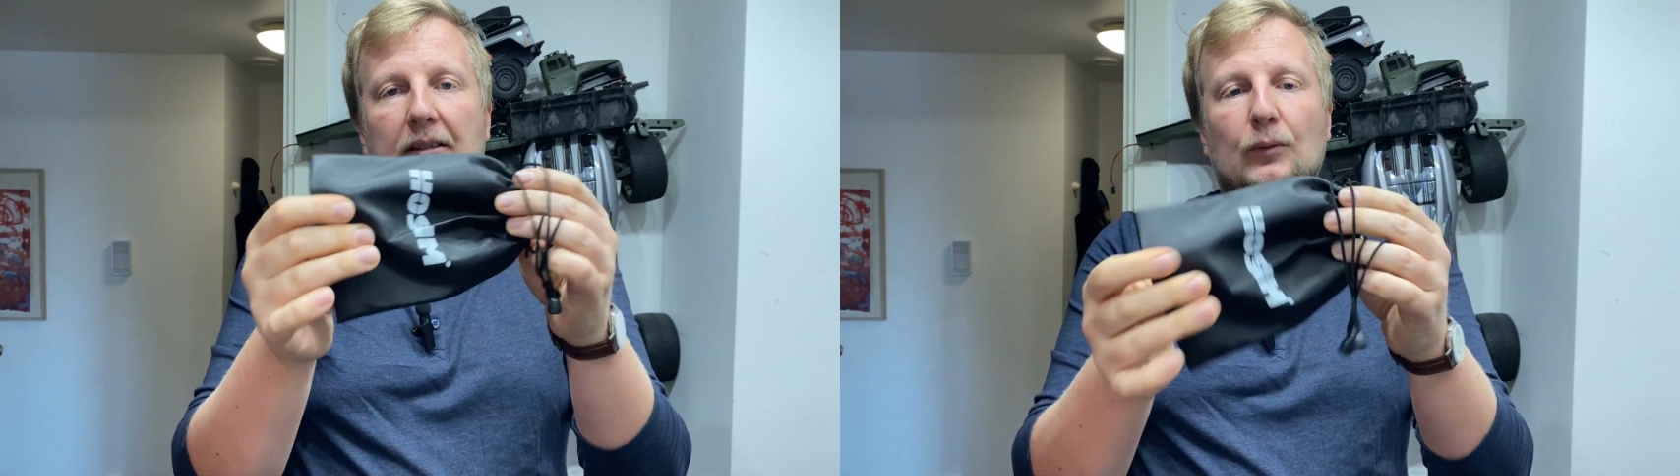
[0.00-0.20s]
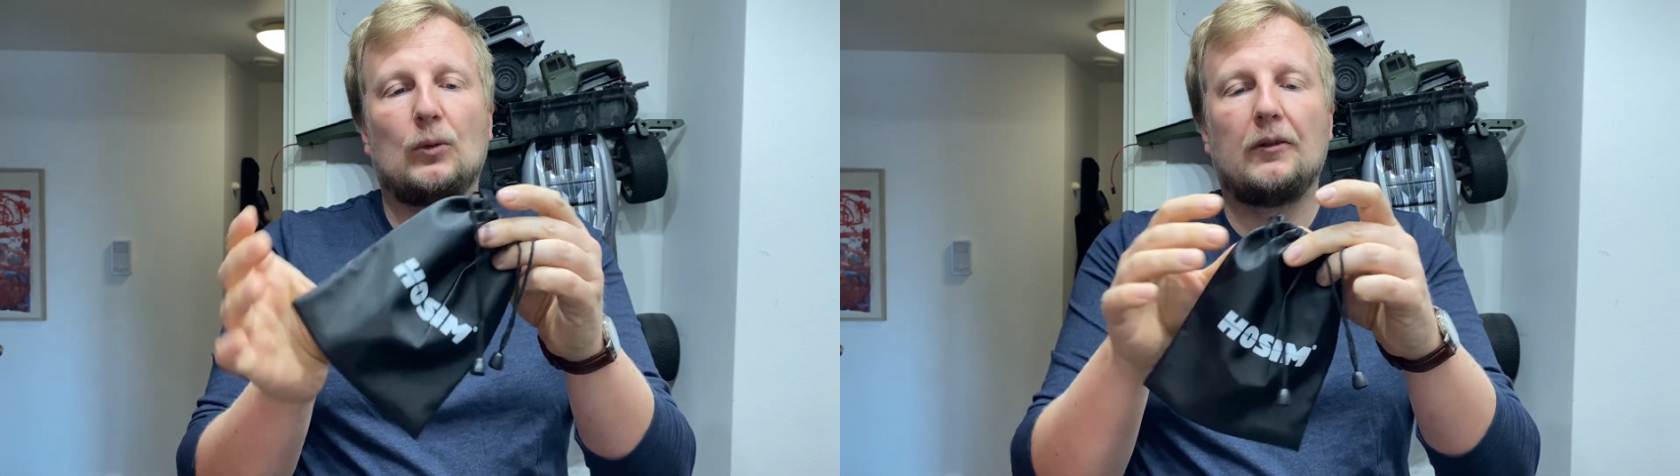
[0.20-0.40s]

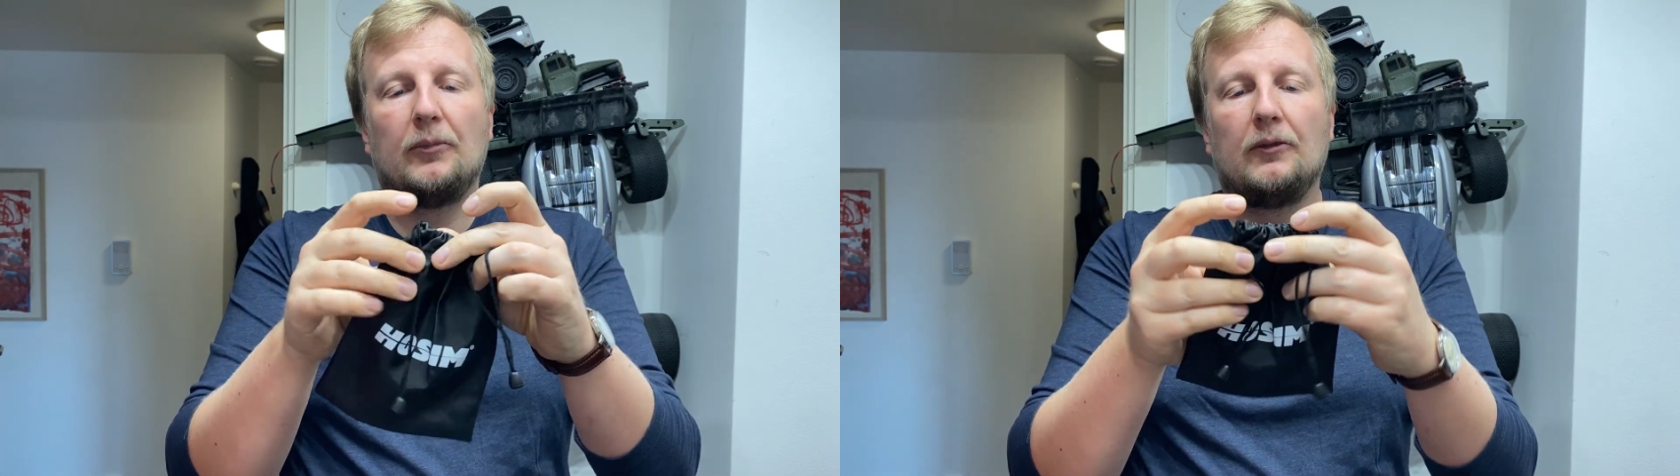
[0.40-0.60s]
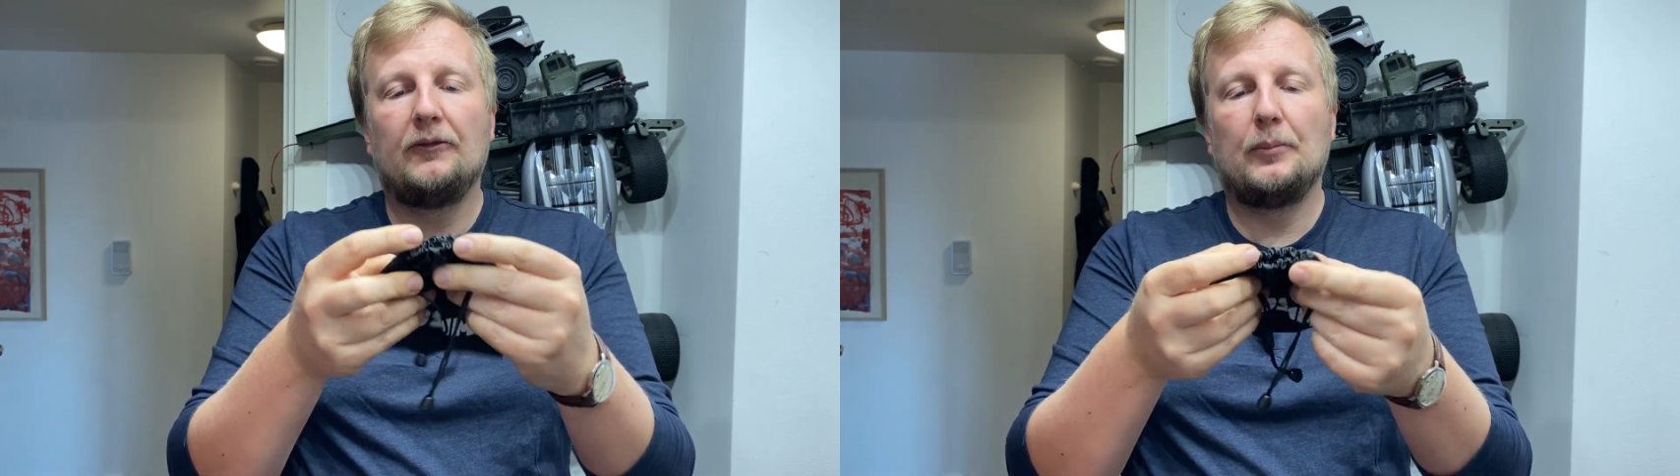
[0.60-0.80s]
is
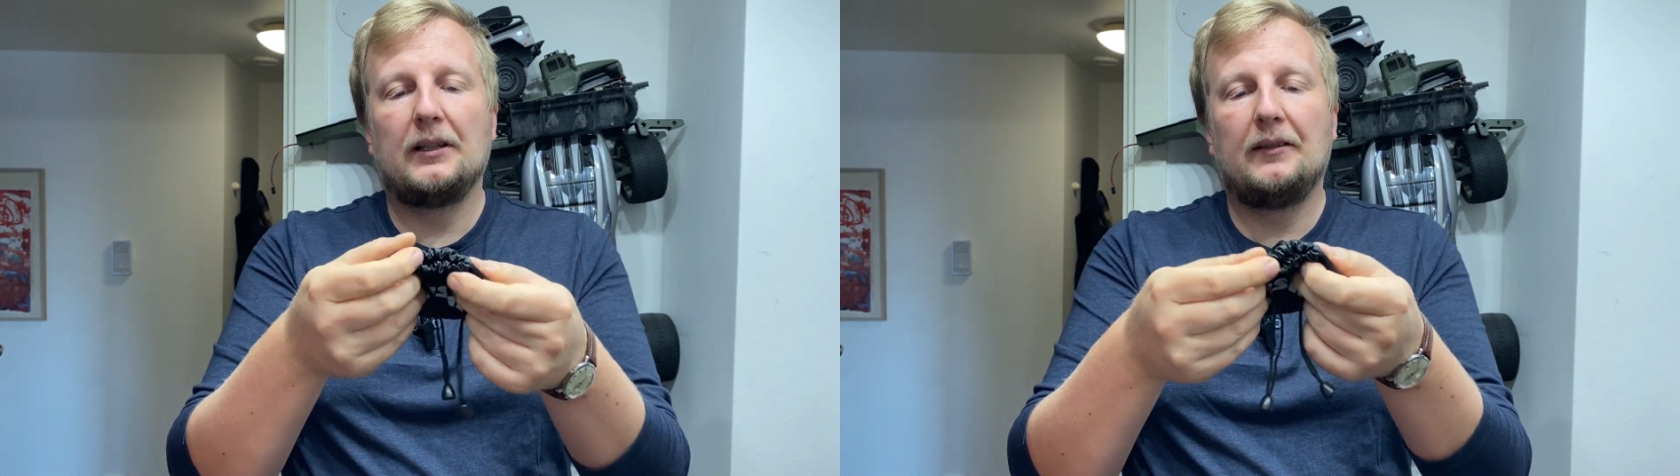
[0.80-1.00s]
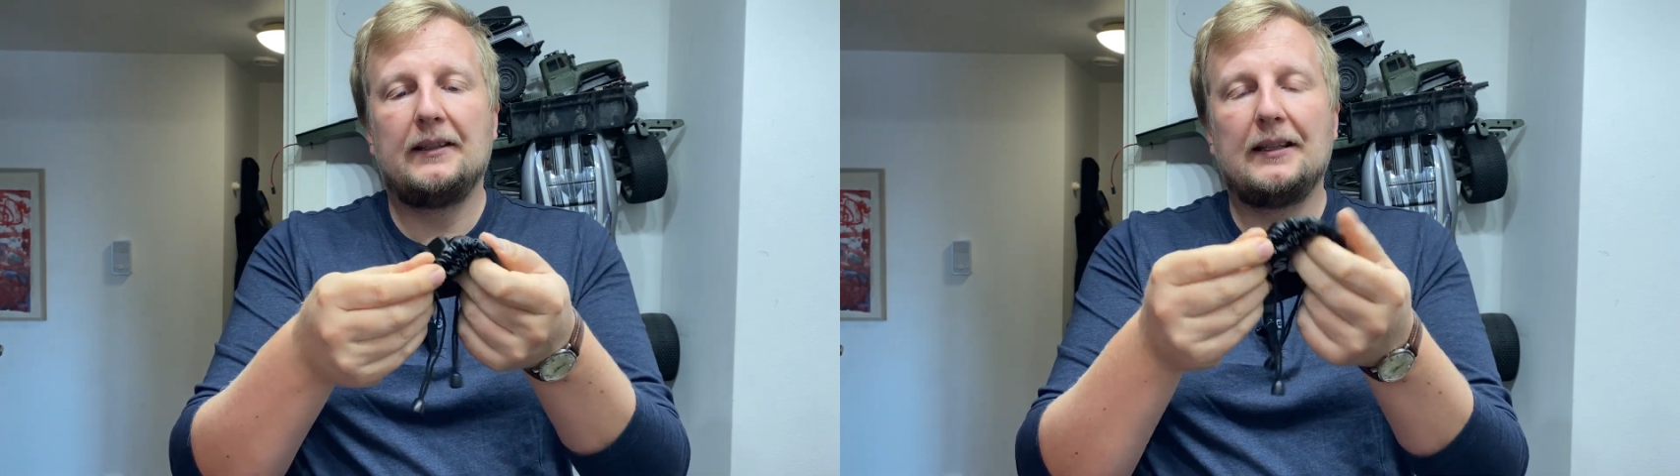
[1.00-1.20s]
waterproof,
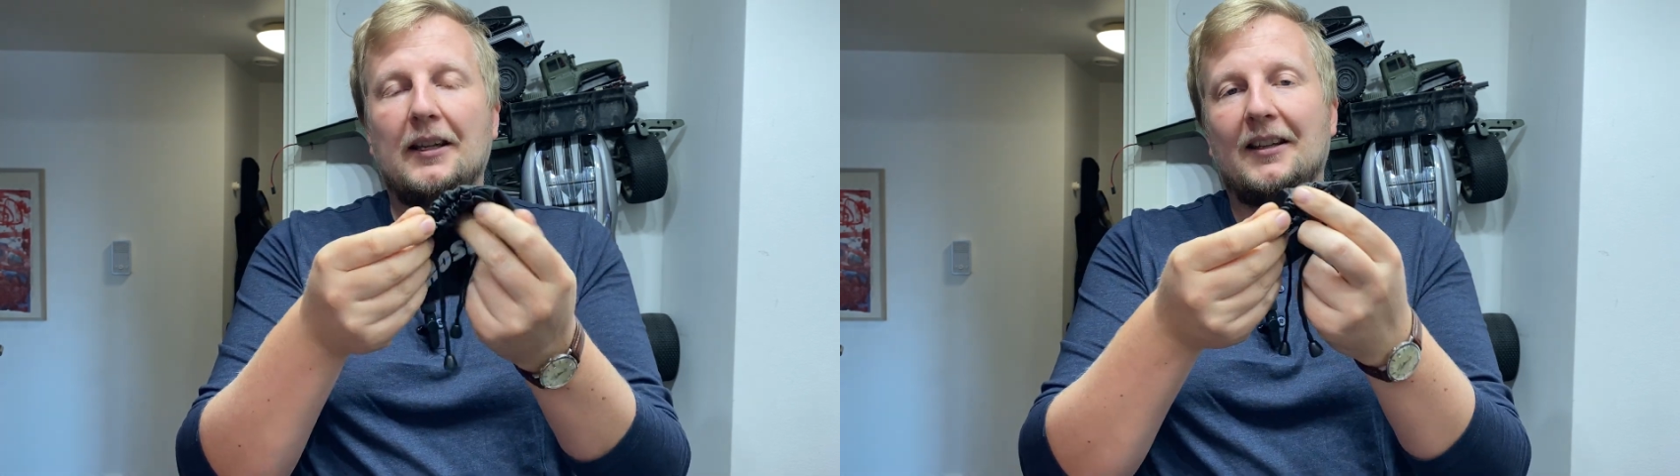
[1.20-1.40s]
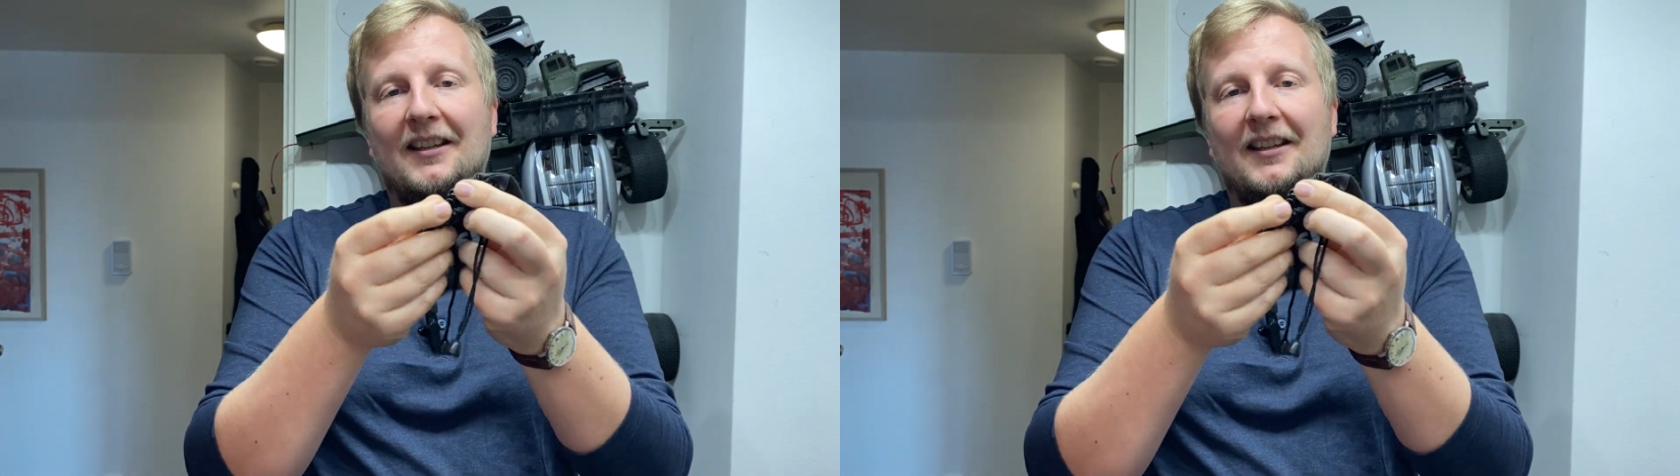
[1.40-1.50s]
but the